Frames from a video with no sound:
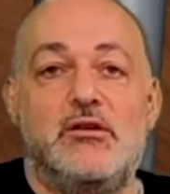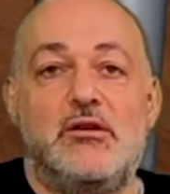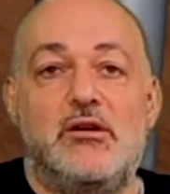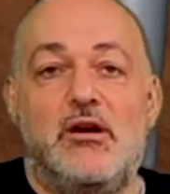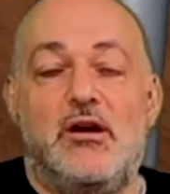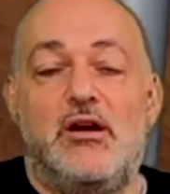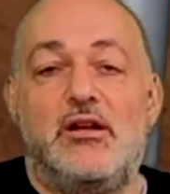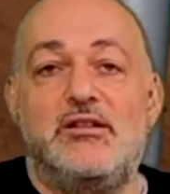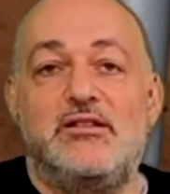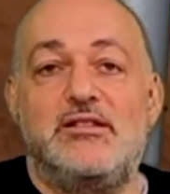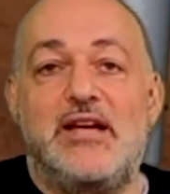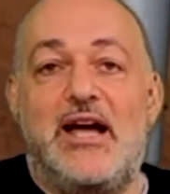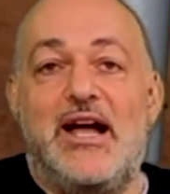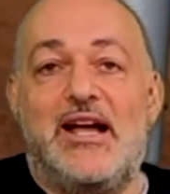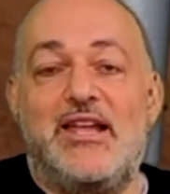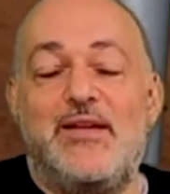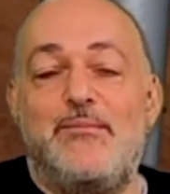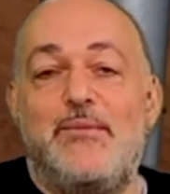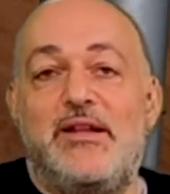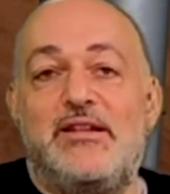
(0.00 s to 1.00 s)

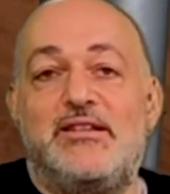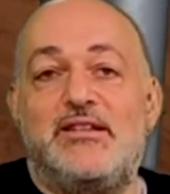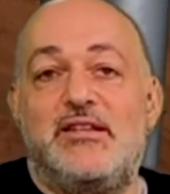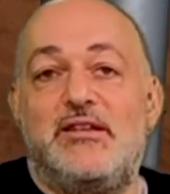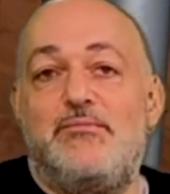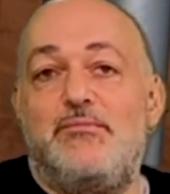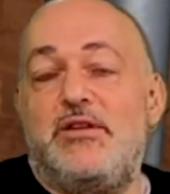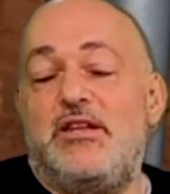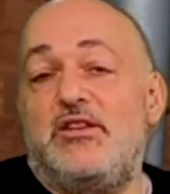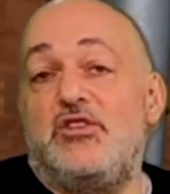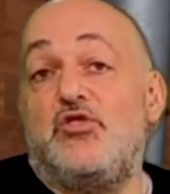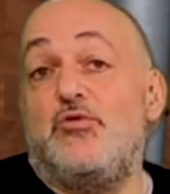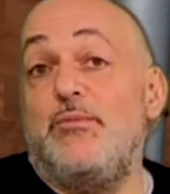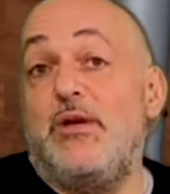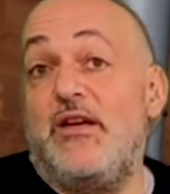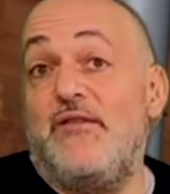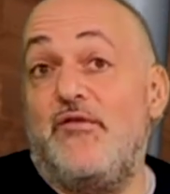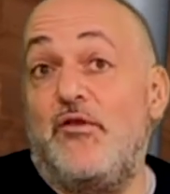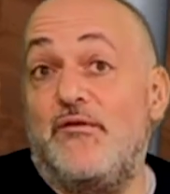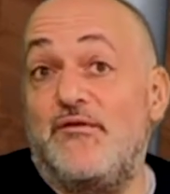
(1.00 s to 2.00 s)
Undocumented means you may
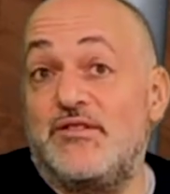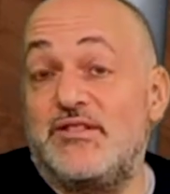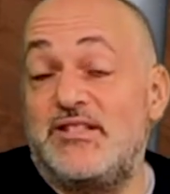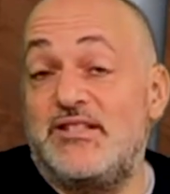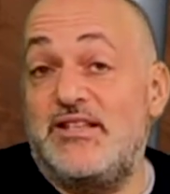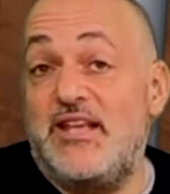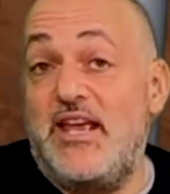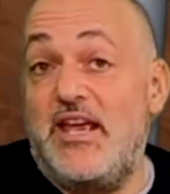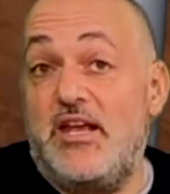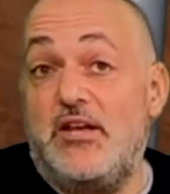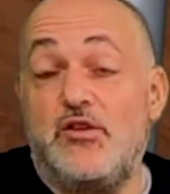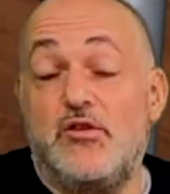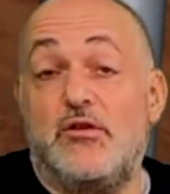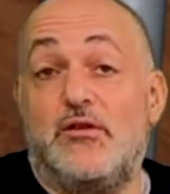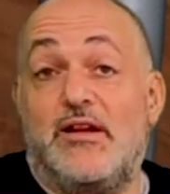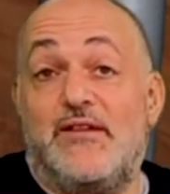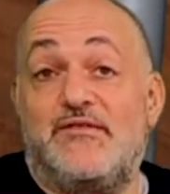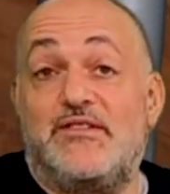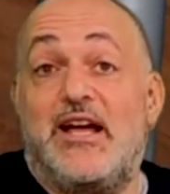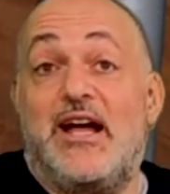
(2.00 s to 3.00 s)
have overstayed. You don't
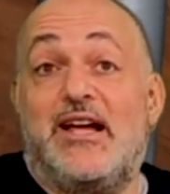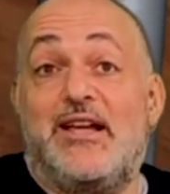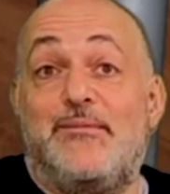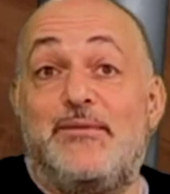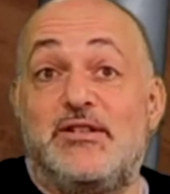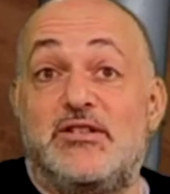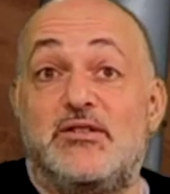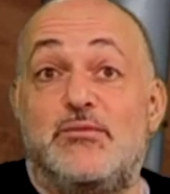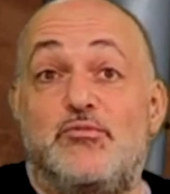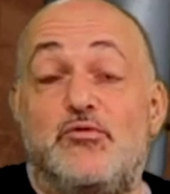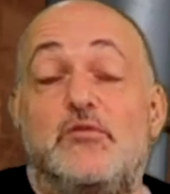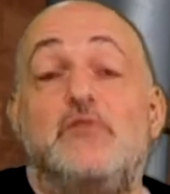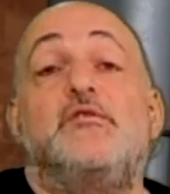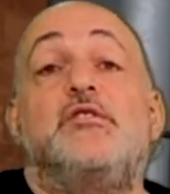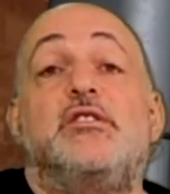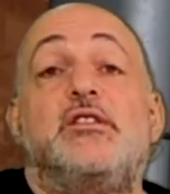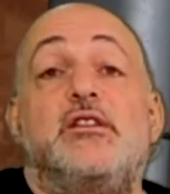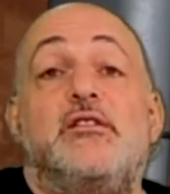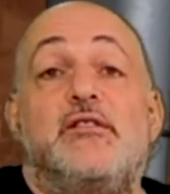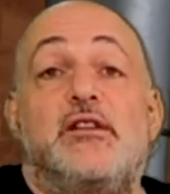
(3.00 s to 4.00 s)
have documents to prove
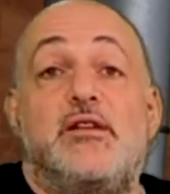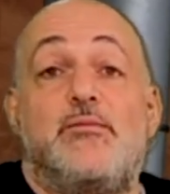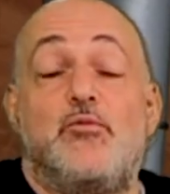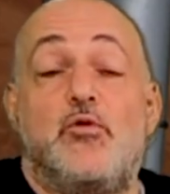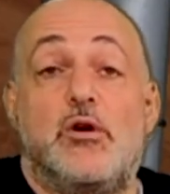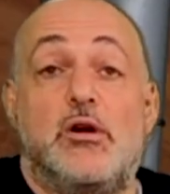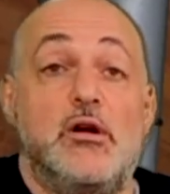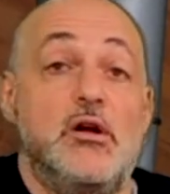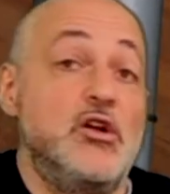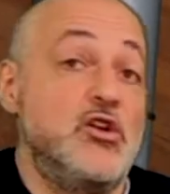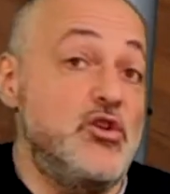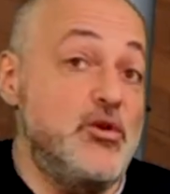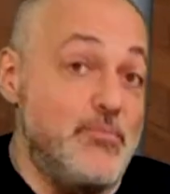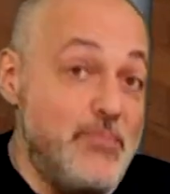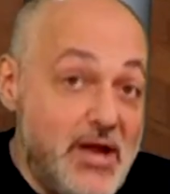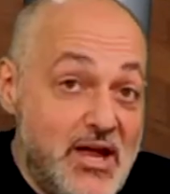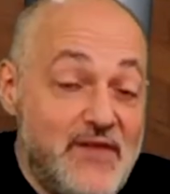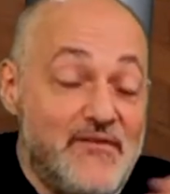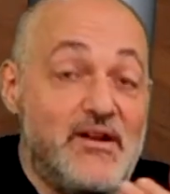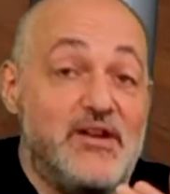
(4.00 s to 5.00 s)
you're here anymore. You
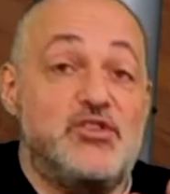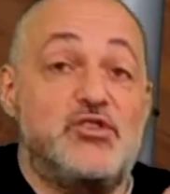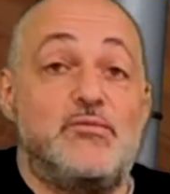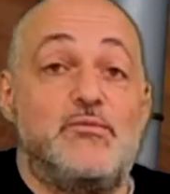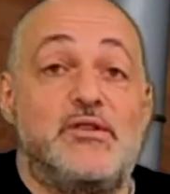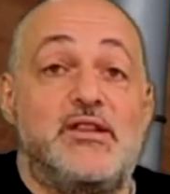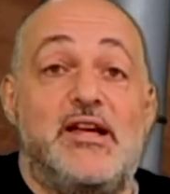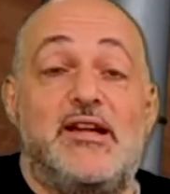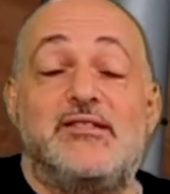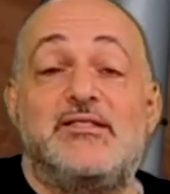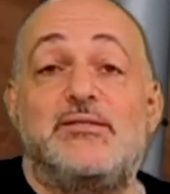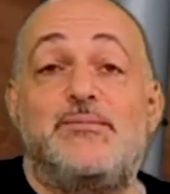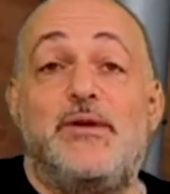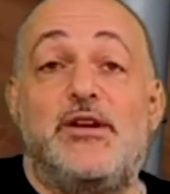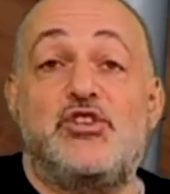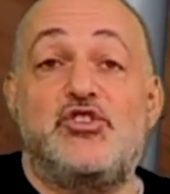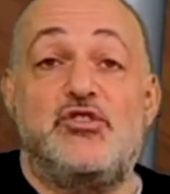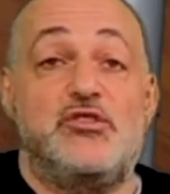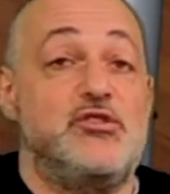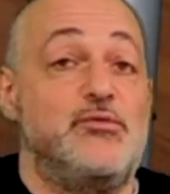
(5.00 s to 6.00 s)
may have entered without
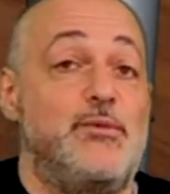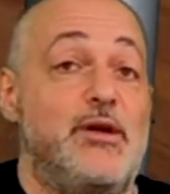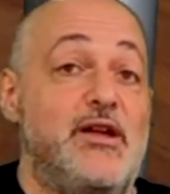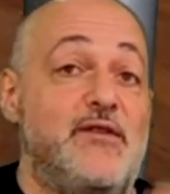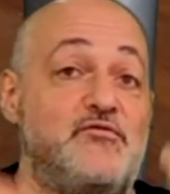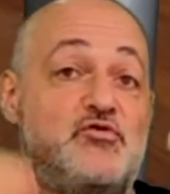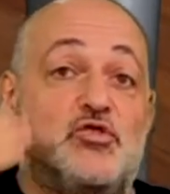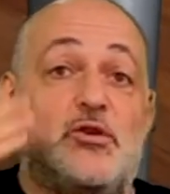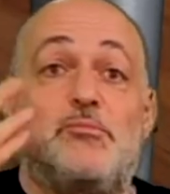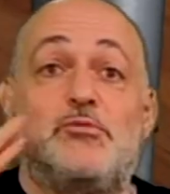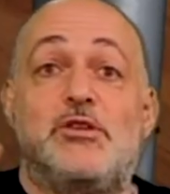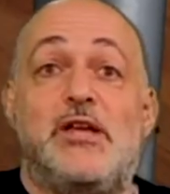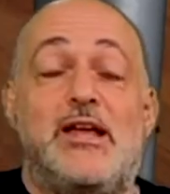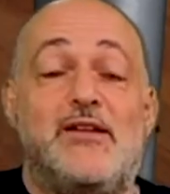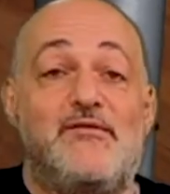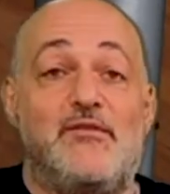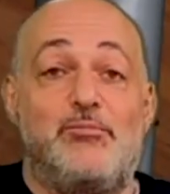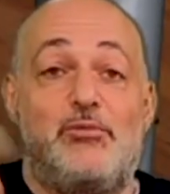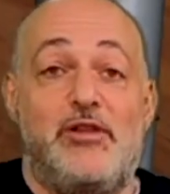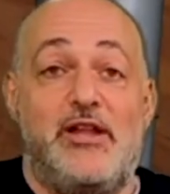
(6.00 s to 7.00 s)
inspection. You may have jumped out
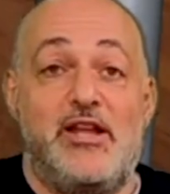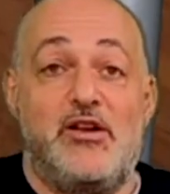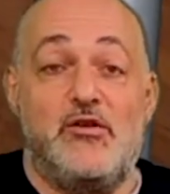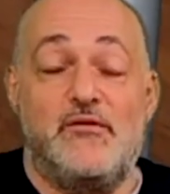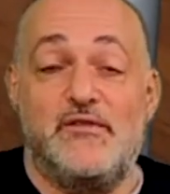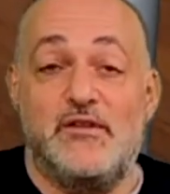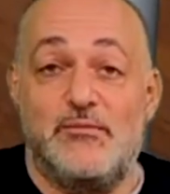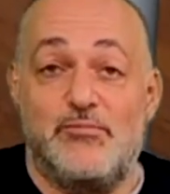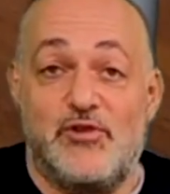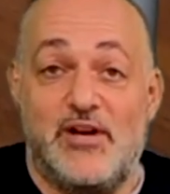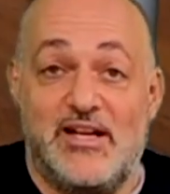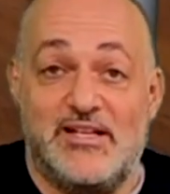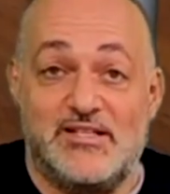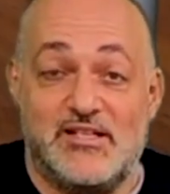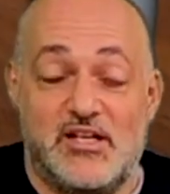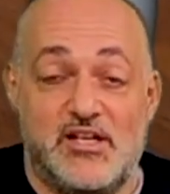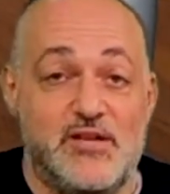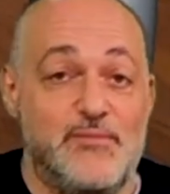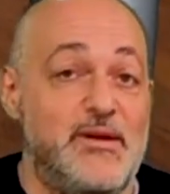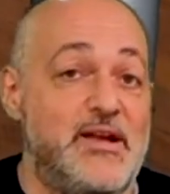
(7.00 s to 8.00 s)
of a plane over
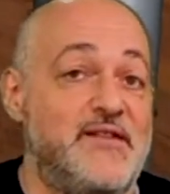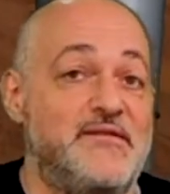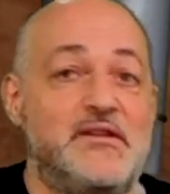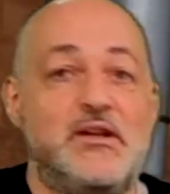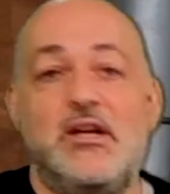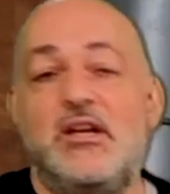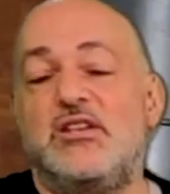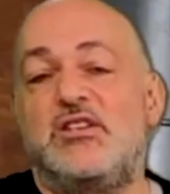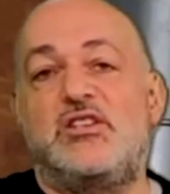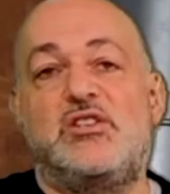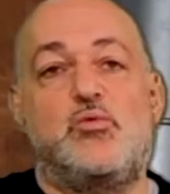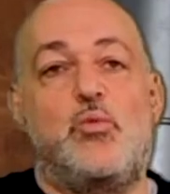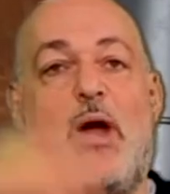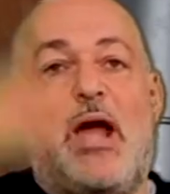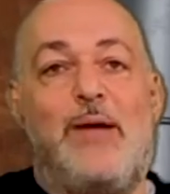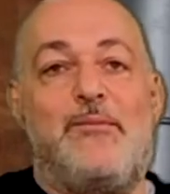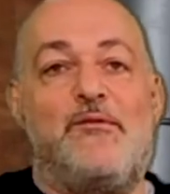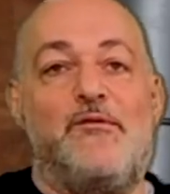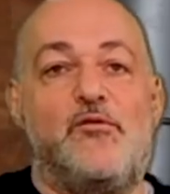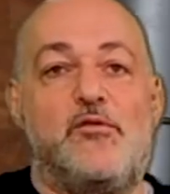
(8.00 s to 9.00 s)
Nebraska. You may have
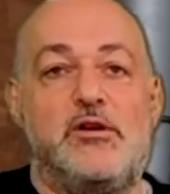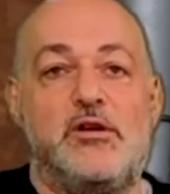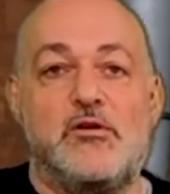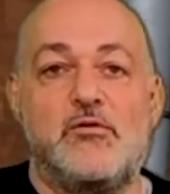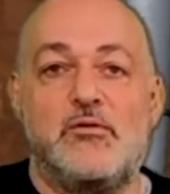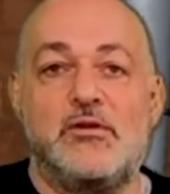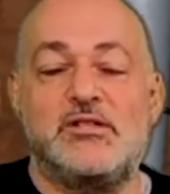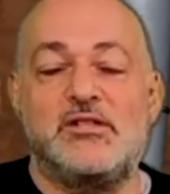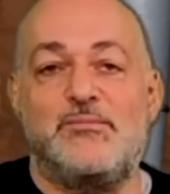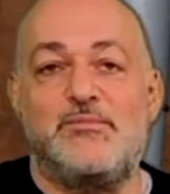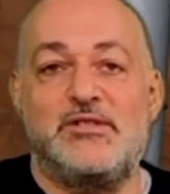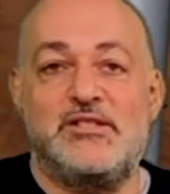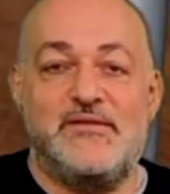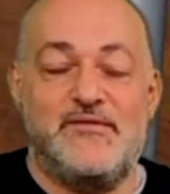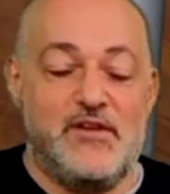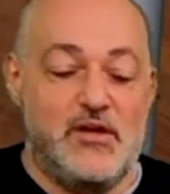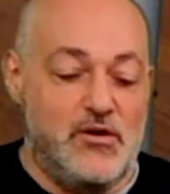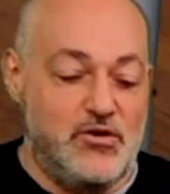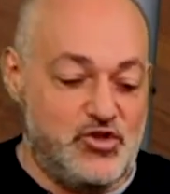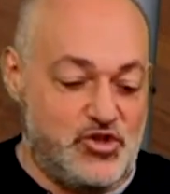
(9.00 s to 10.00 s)
swam for it across the
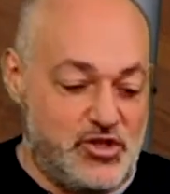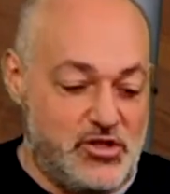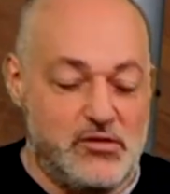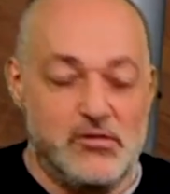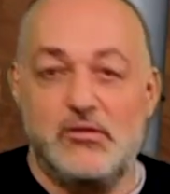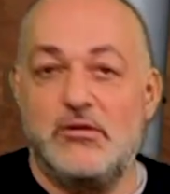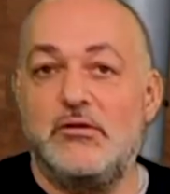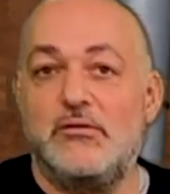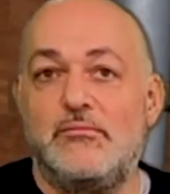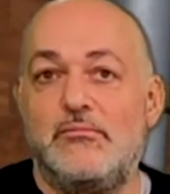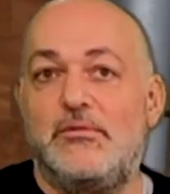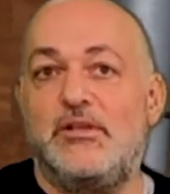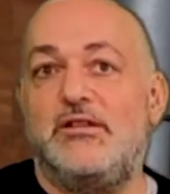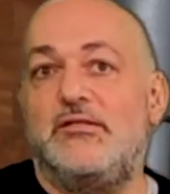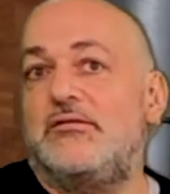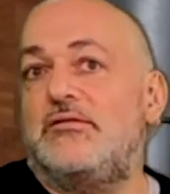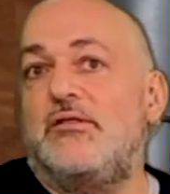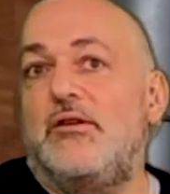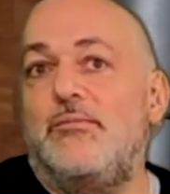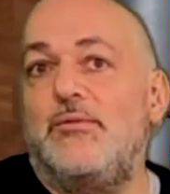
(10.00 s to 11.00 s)
Pacific Ocean. It
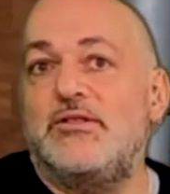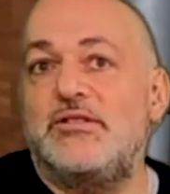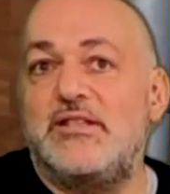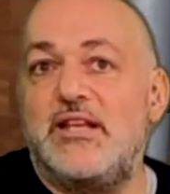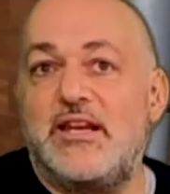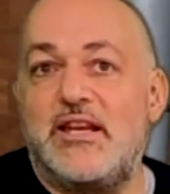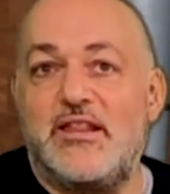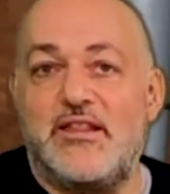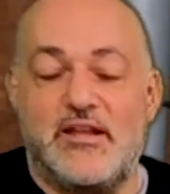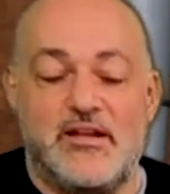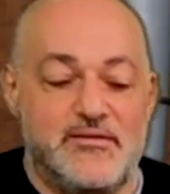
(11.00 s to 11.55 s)
means almost anything.